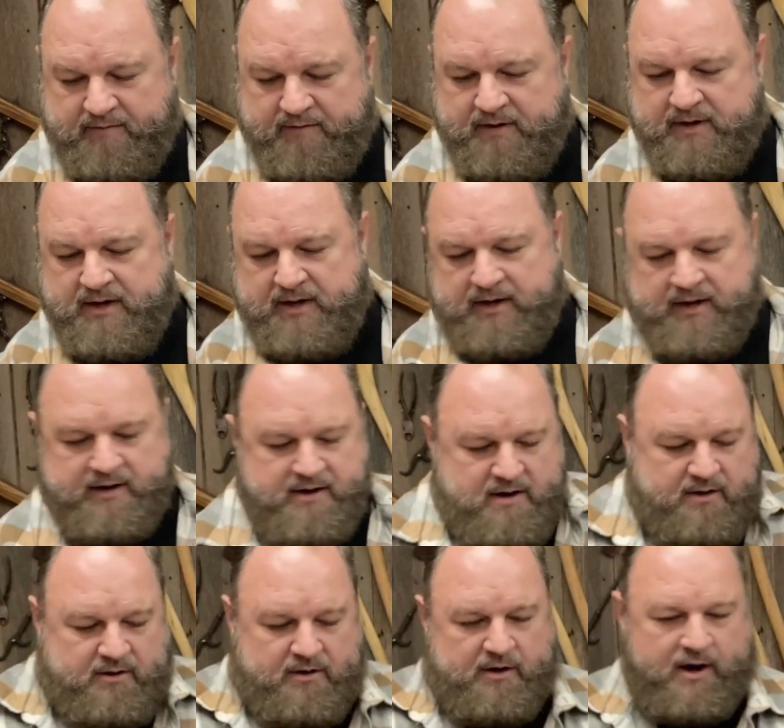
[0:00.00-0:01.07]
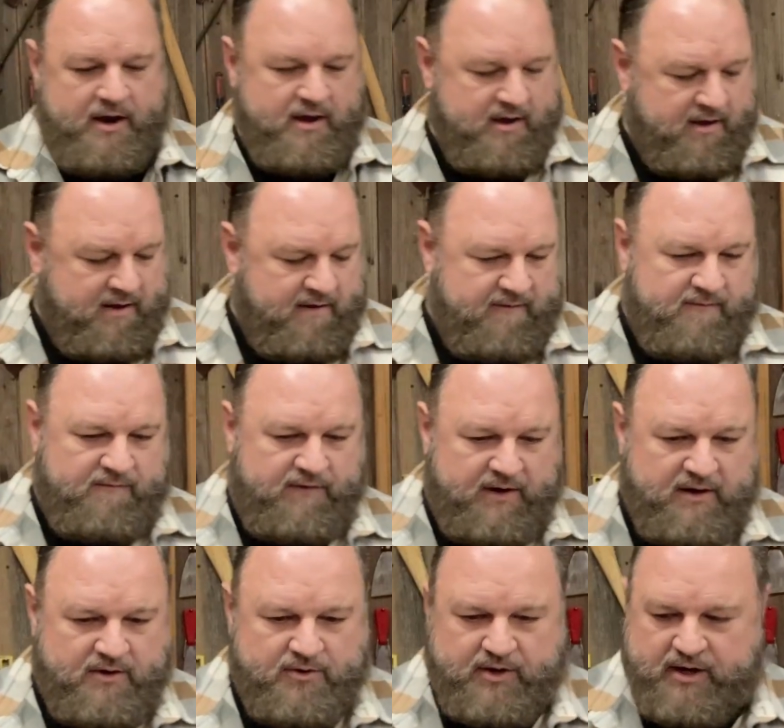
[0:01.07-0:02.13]
Got another
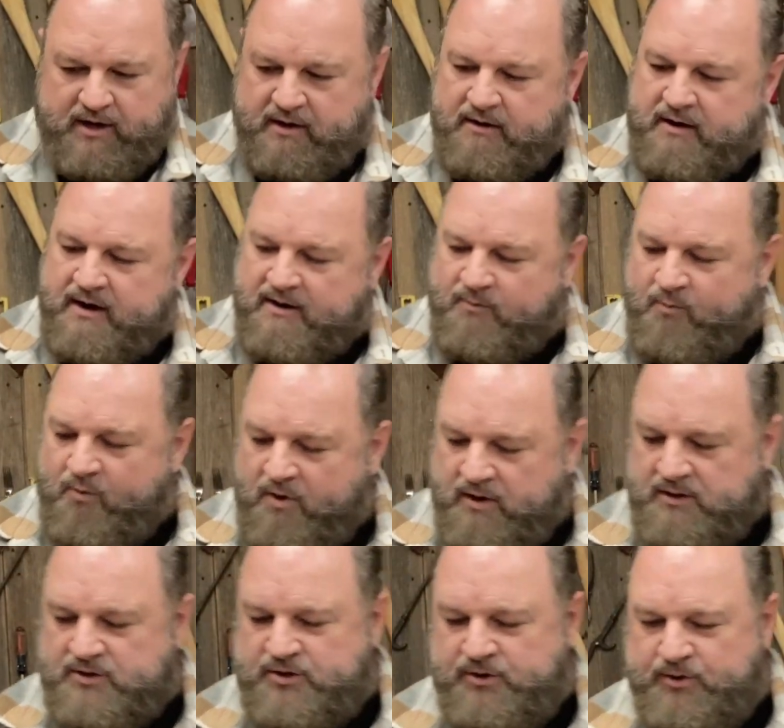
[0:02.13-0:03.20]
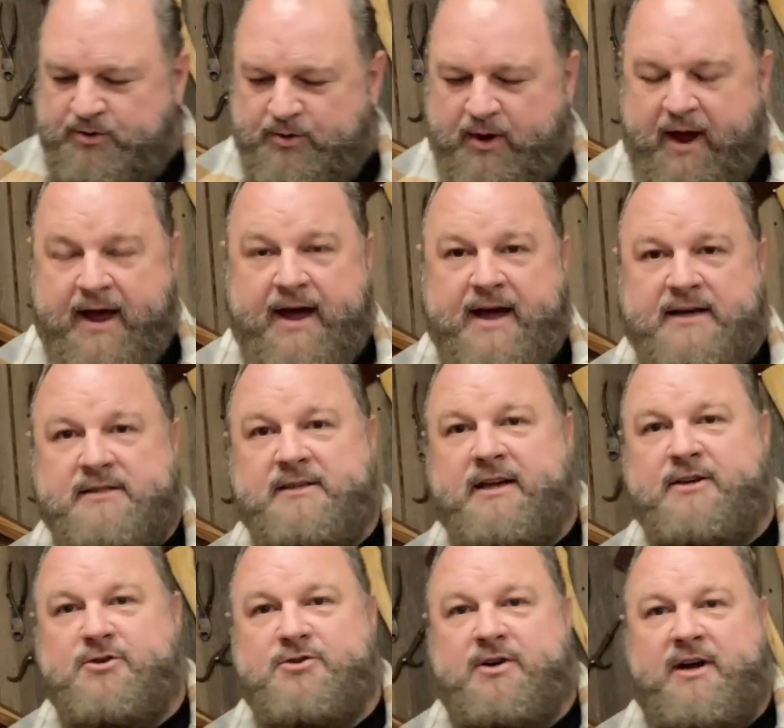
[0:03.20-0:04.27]
video here, and I want to
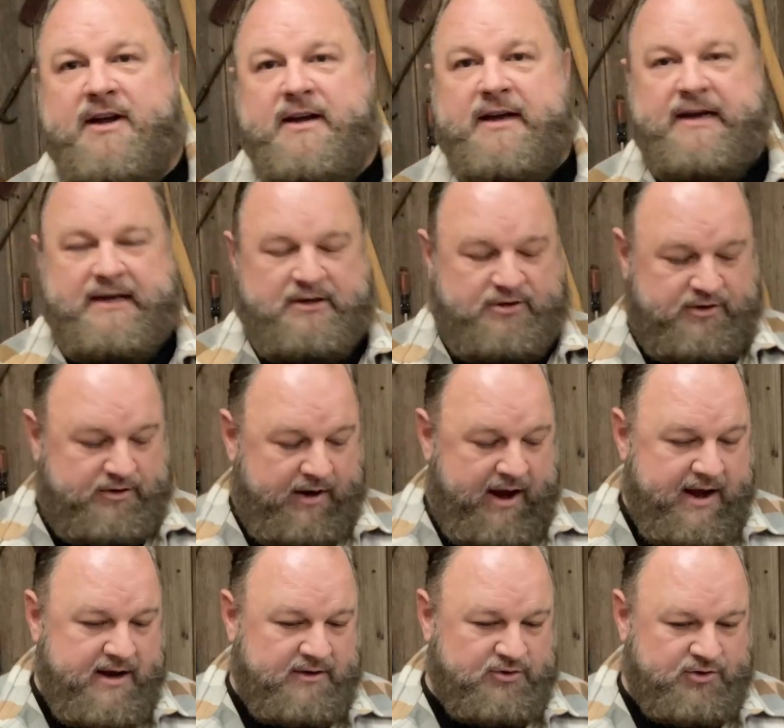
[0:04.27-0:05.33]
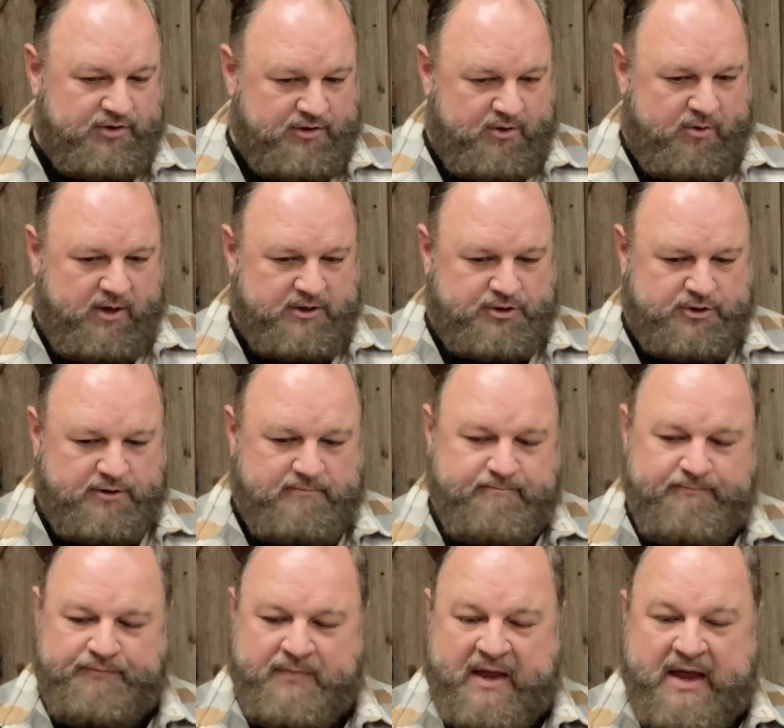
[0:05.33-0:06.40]
ask and try to answer the
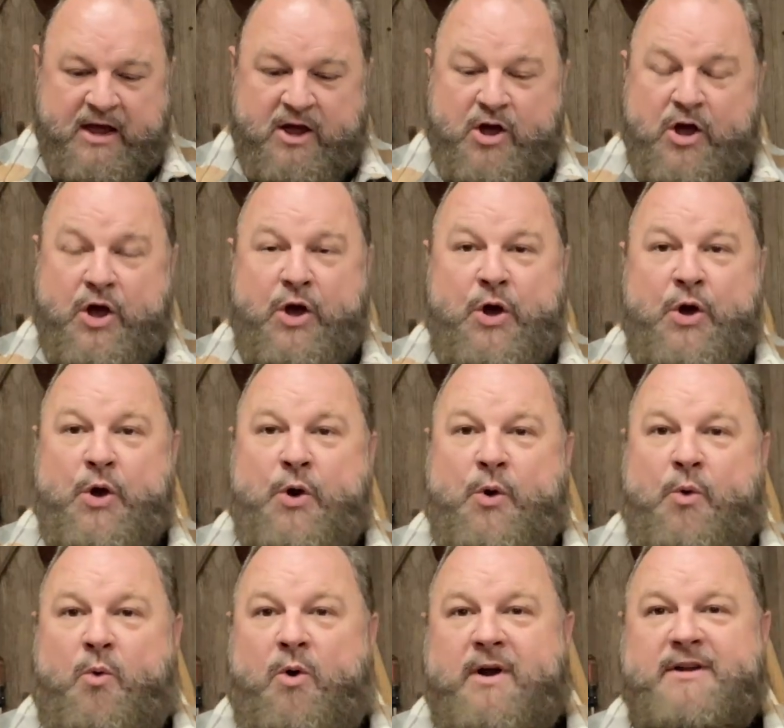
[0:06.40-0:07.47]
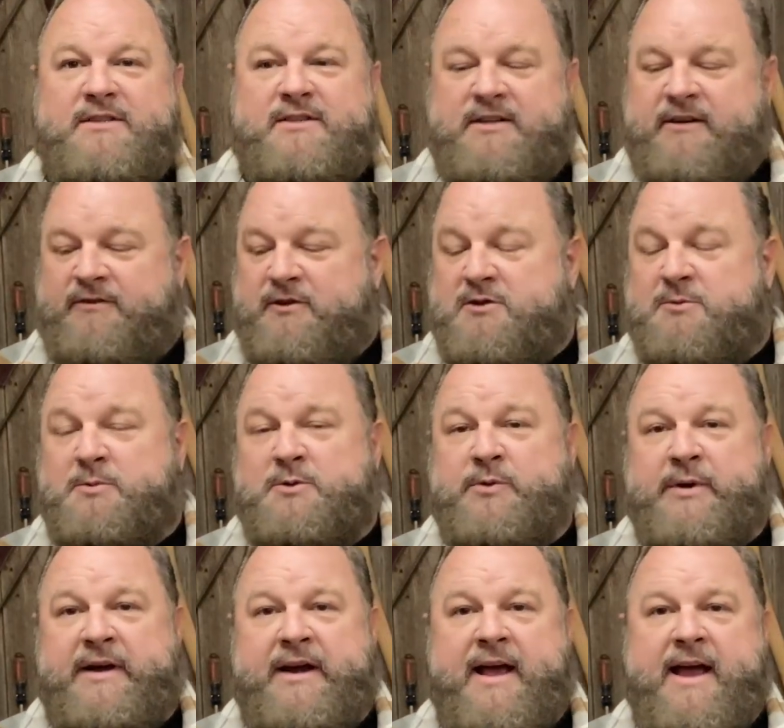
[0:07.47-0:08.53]
question, what is the difference
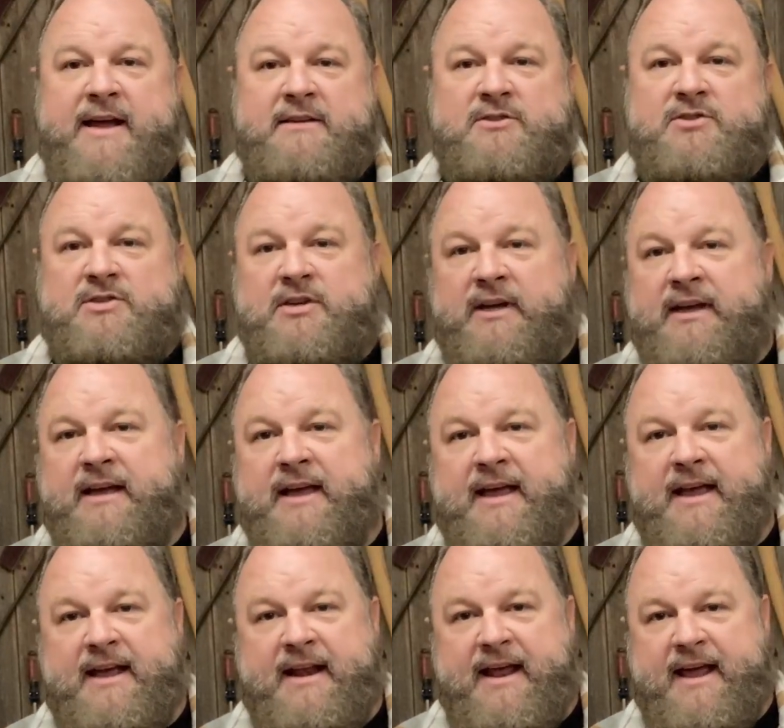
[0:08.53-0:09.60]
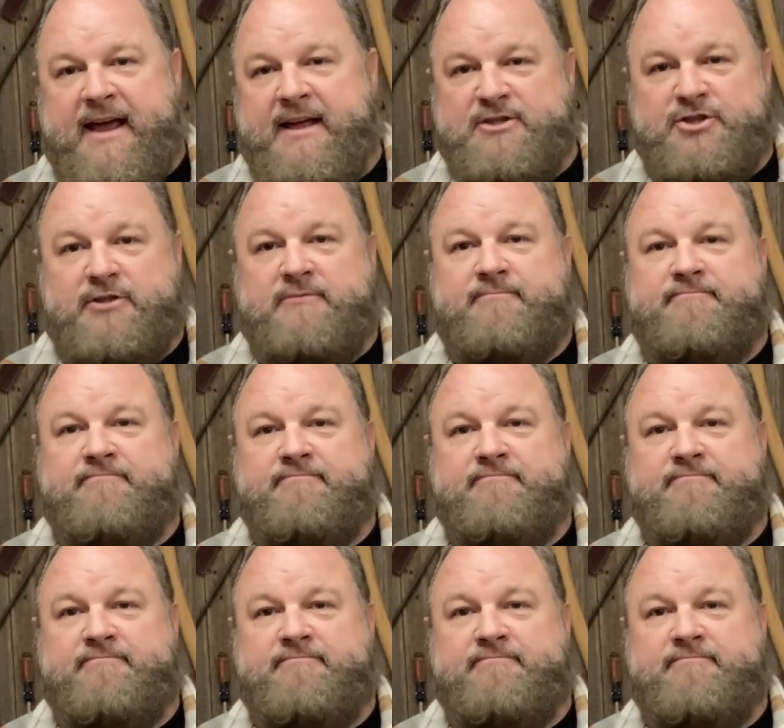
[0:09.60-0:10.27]
between an axe and a hatchet,